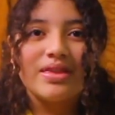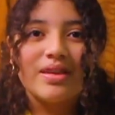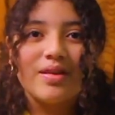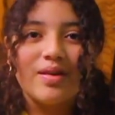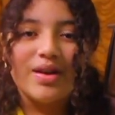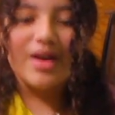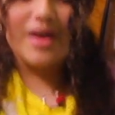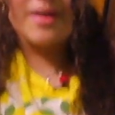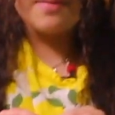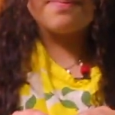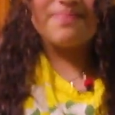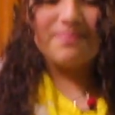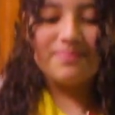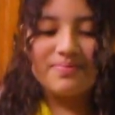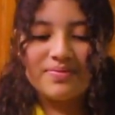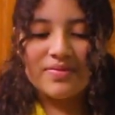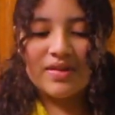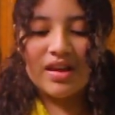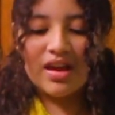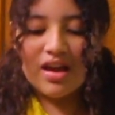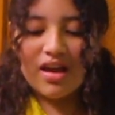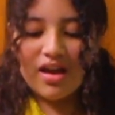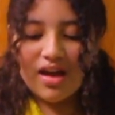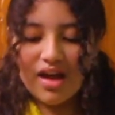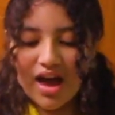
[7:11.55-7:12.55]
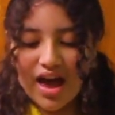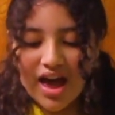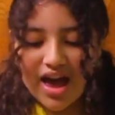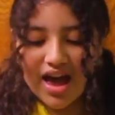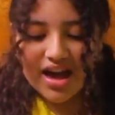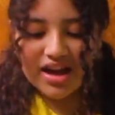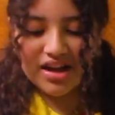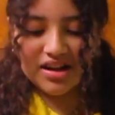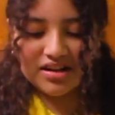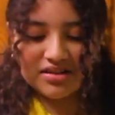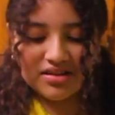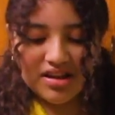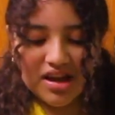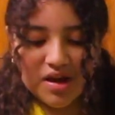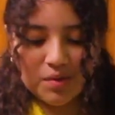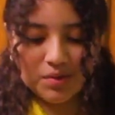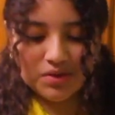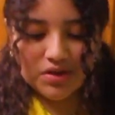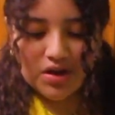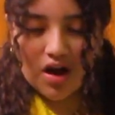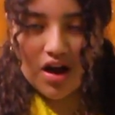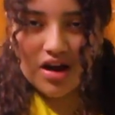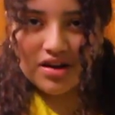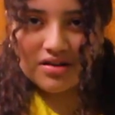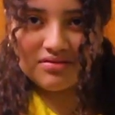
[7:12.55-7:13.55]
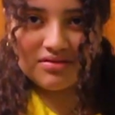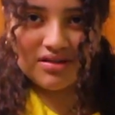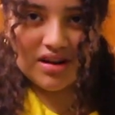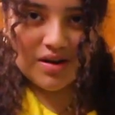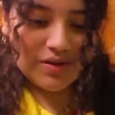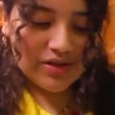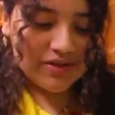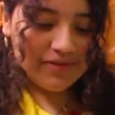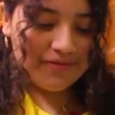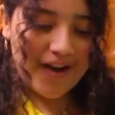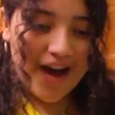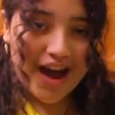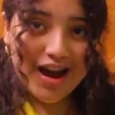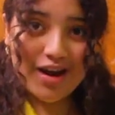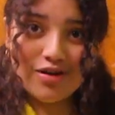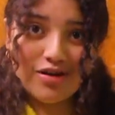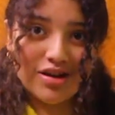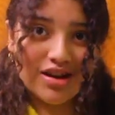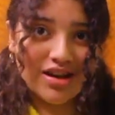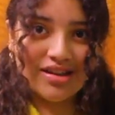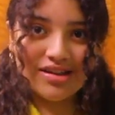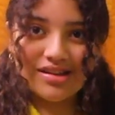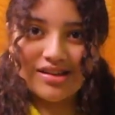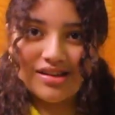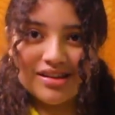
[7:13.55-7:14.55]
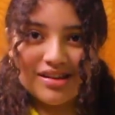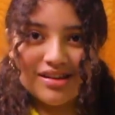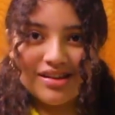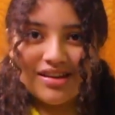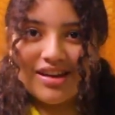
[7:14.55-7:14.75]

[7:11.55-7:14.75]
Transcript: Okay? And it was on, it was fiery,